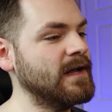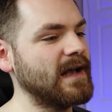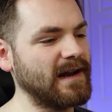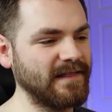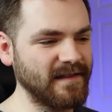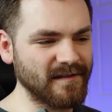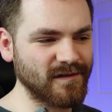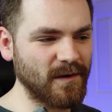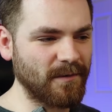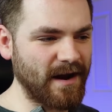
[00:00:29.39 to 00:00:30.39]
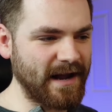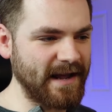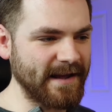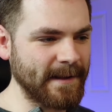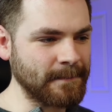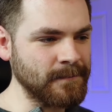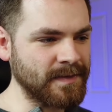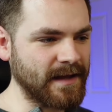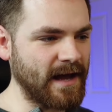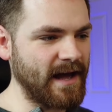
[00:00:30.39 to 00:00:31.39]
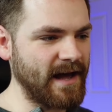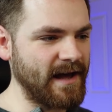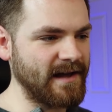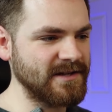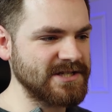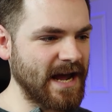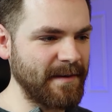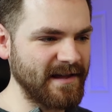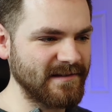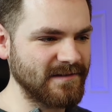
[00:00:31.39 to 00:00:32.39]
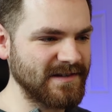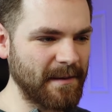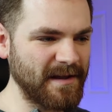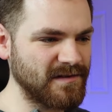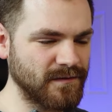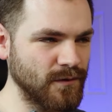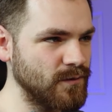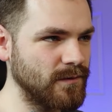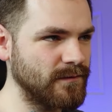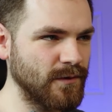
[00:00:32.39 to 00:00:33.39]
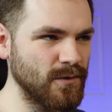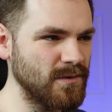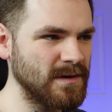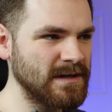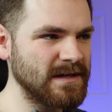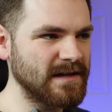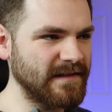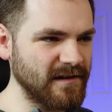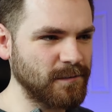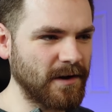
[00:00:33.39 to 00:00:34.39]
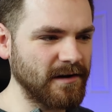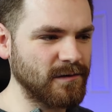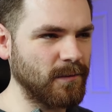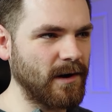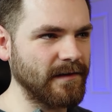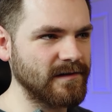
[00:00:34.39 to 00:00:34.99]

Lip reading: And then this song right here, Jamais Vu, this one as well.